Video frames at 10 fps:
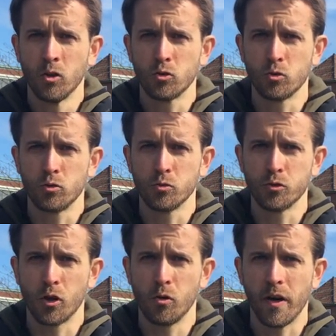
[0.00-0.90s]
to do
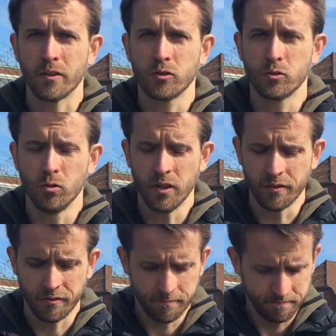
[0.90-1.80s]
so and to
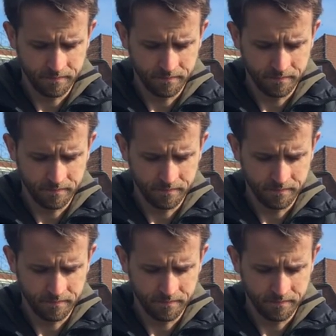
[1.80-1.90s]
live.